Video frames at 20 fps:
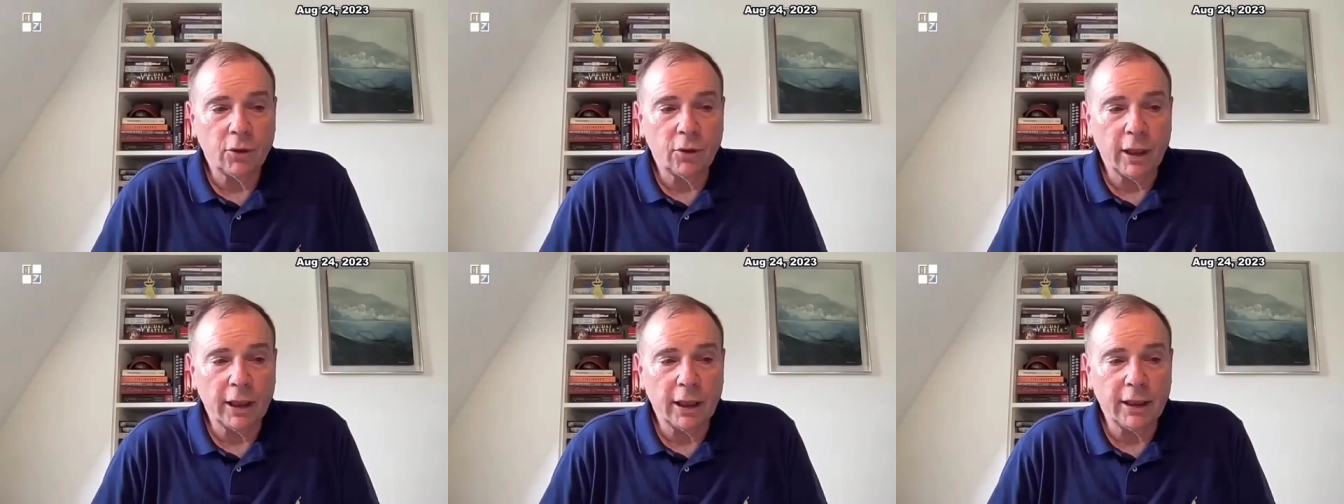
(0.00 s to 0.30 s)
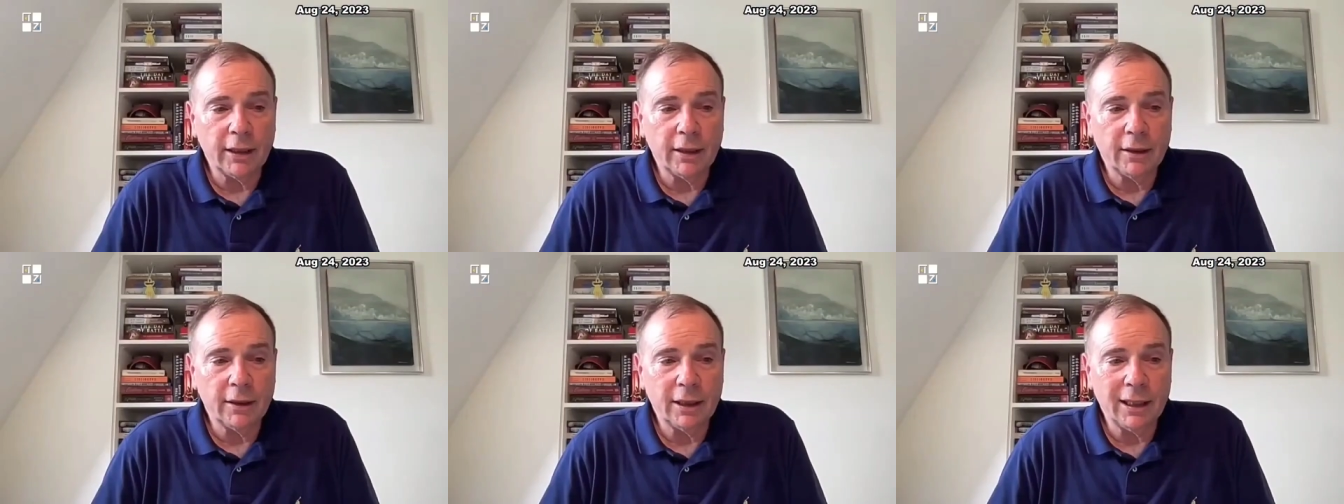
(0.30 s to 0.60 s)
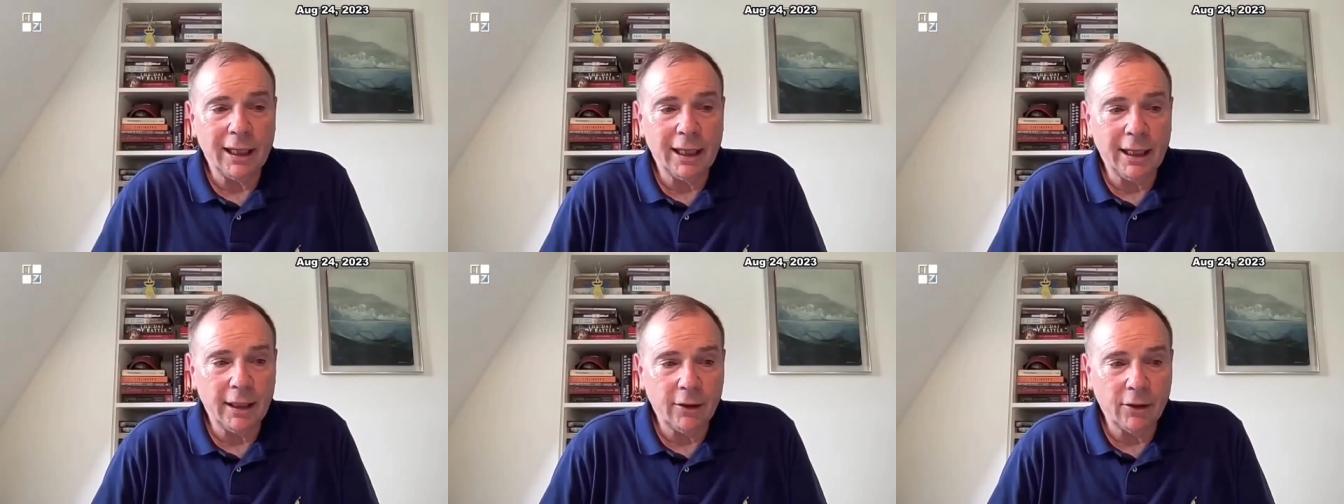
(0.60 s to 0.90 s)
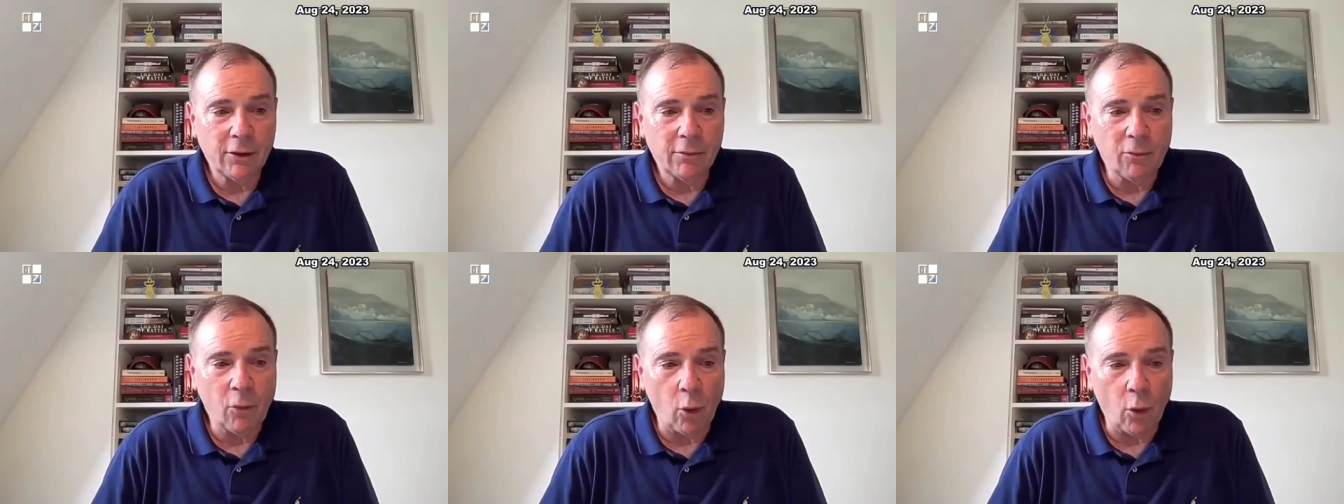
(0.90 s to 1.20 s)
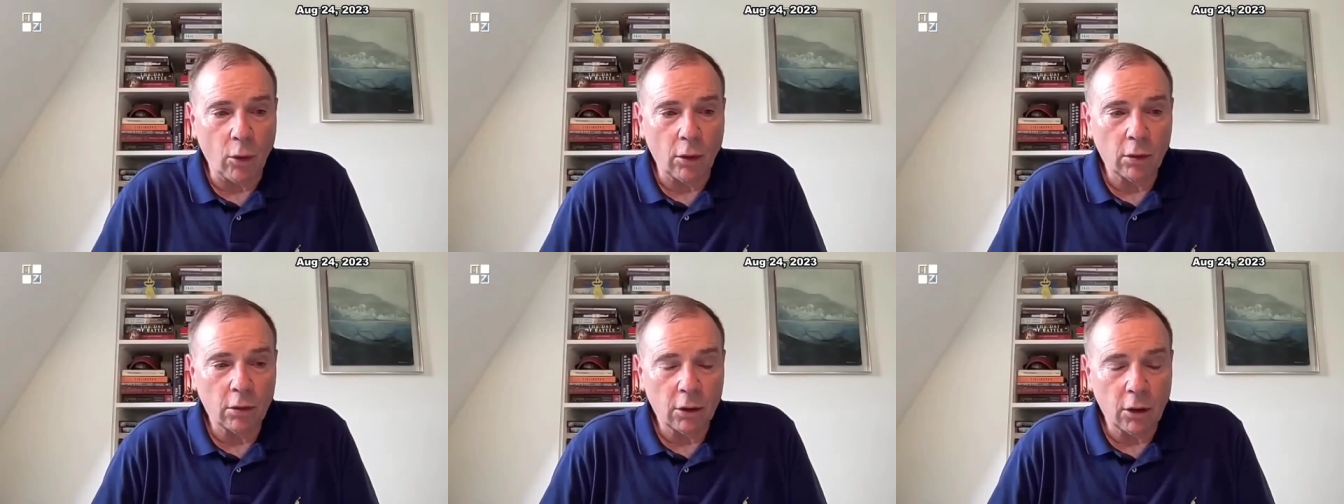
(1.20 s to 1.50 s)
Ukraine needs
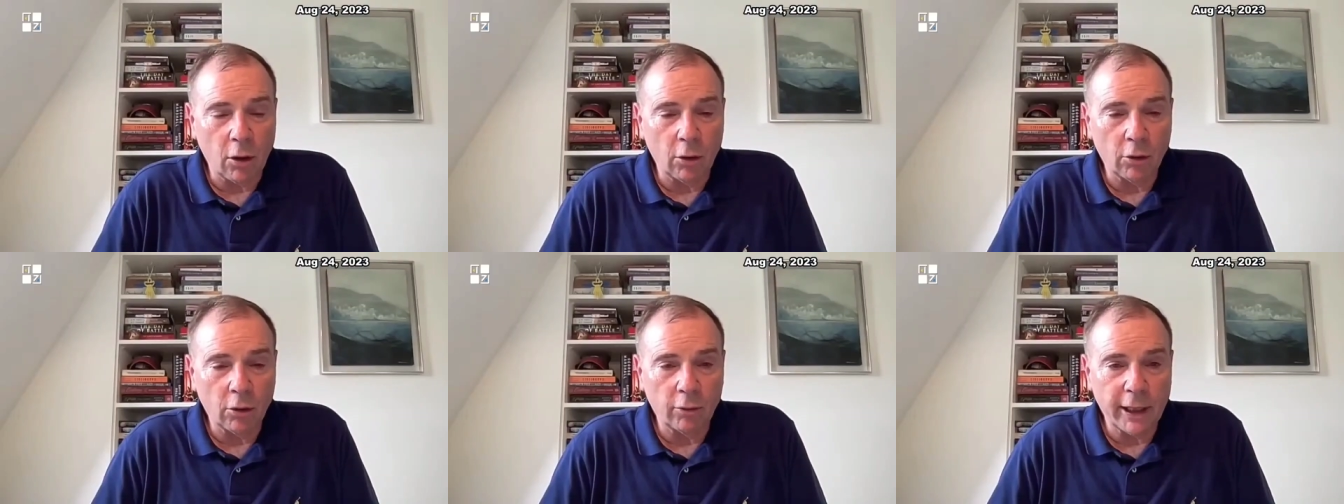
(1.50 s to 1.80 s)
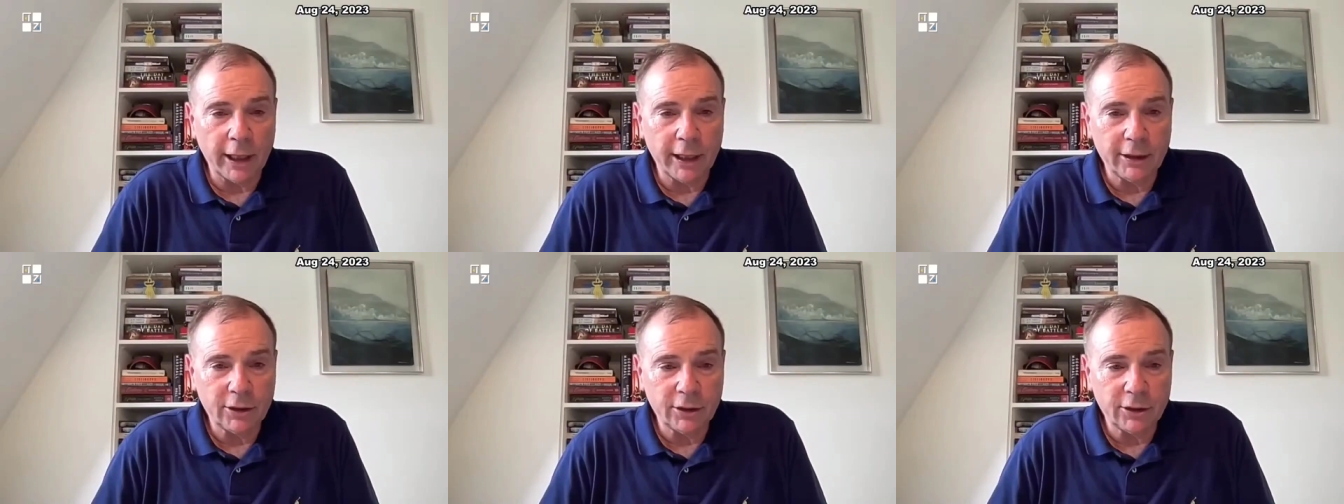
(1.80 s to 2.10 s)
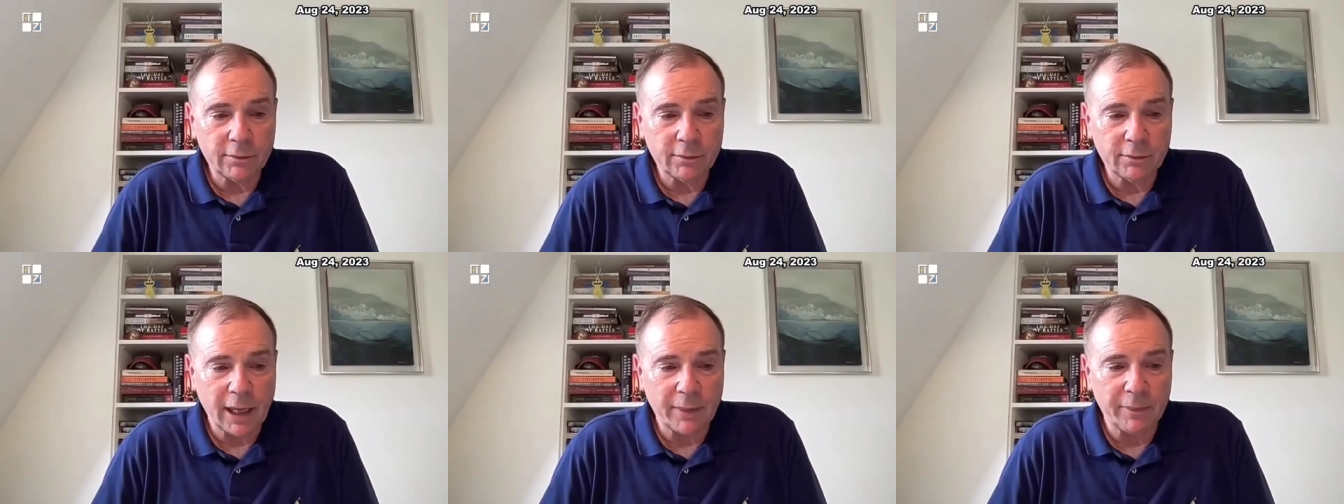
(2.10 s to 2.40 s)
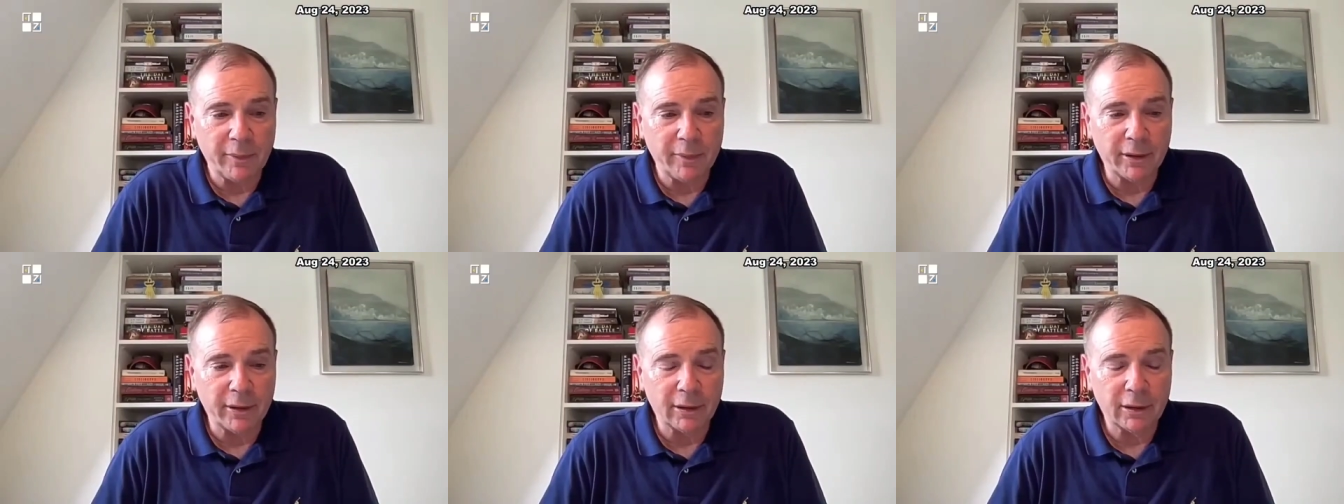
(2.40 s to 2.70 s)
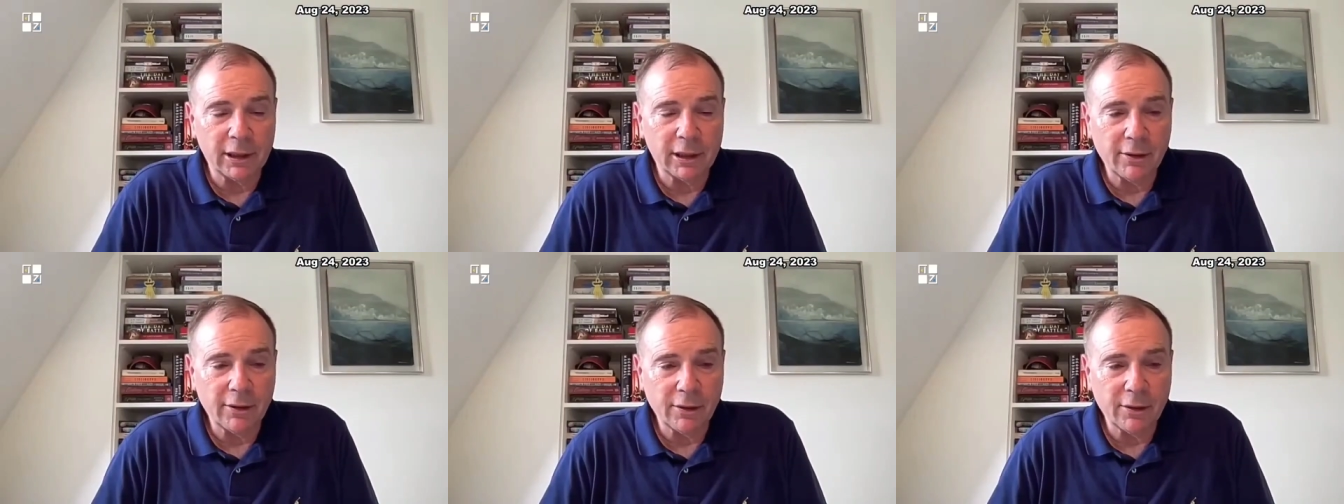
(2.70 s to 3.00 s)
more long range
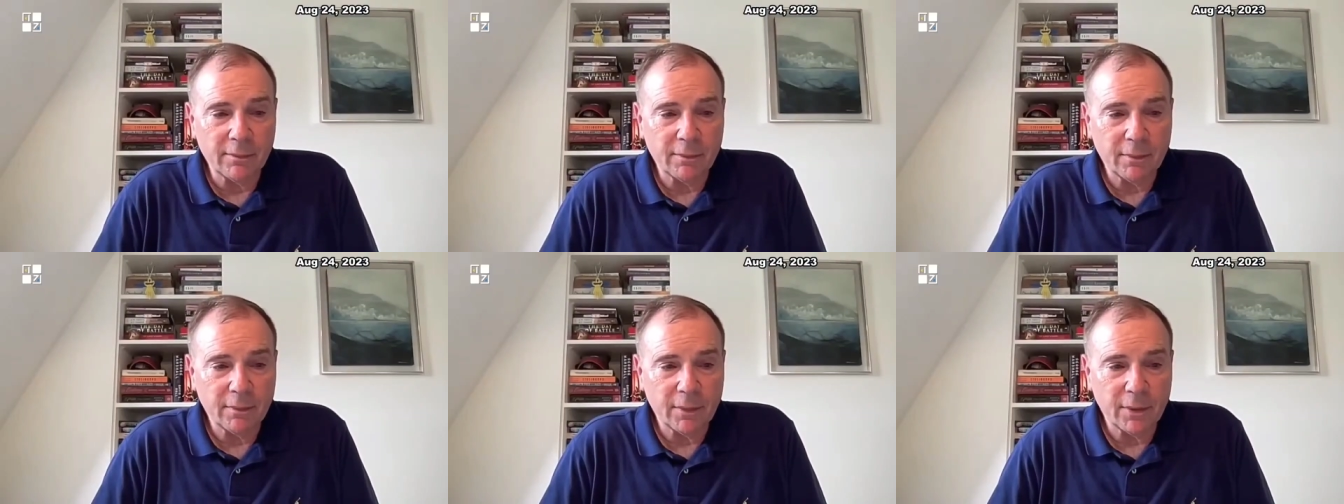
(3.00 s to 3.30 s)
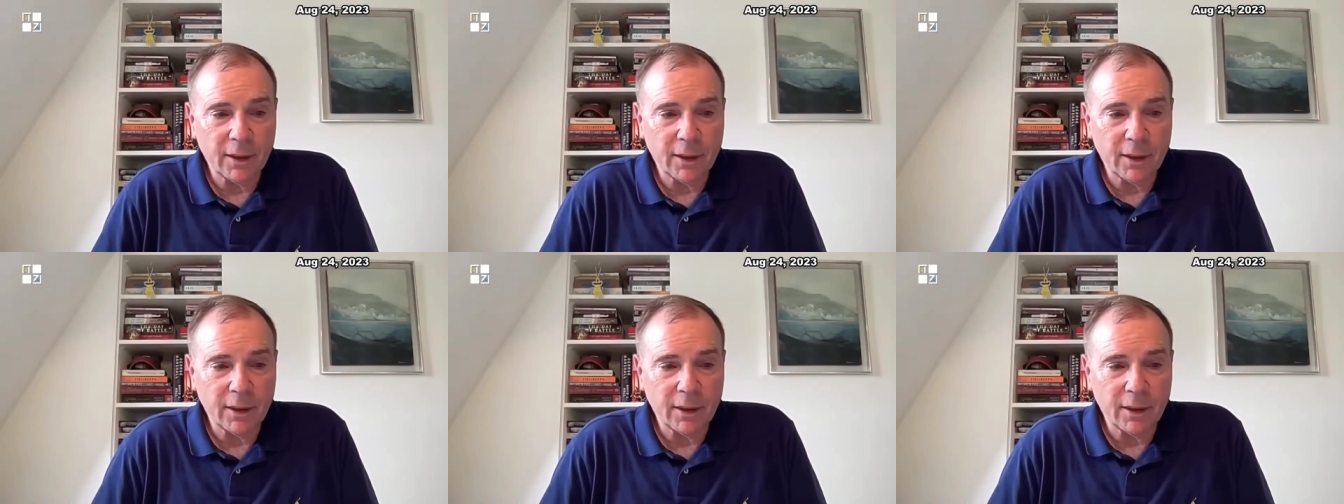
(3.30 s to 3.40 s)
capabilities